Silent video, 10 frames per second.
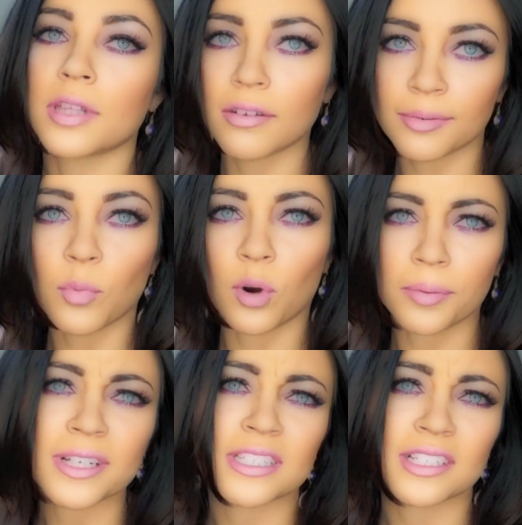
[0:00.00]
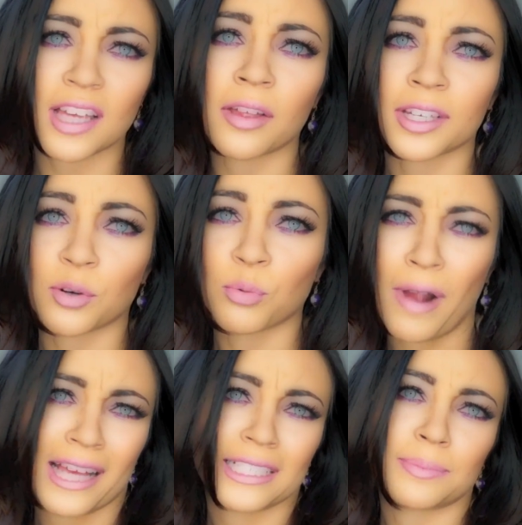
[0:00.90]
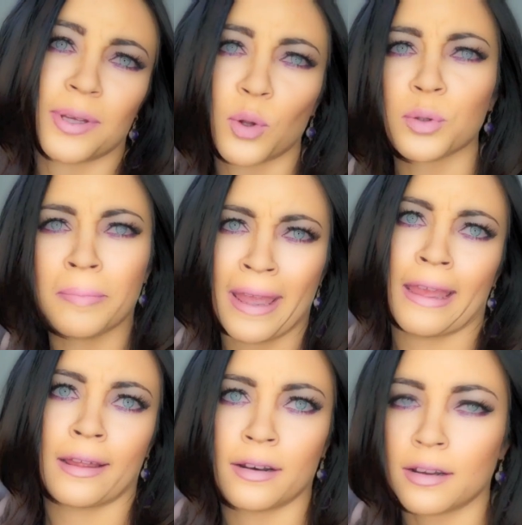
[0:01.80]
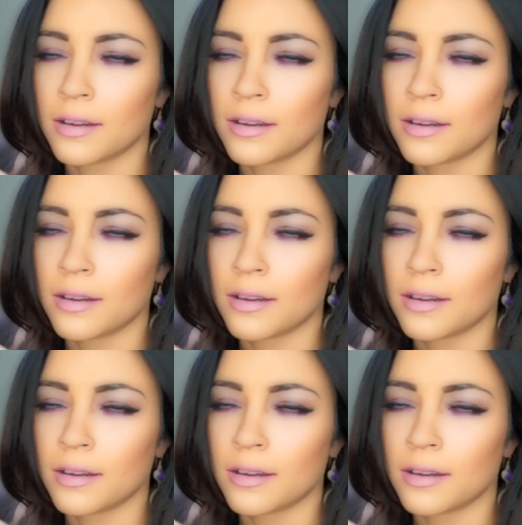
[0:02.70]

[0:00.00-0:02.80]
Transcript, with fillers: Even more because I sound like a raspy old man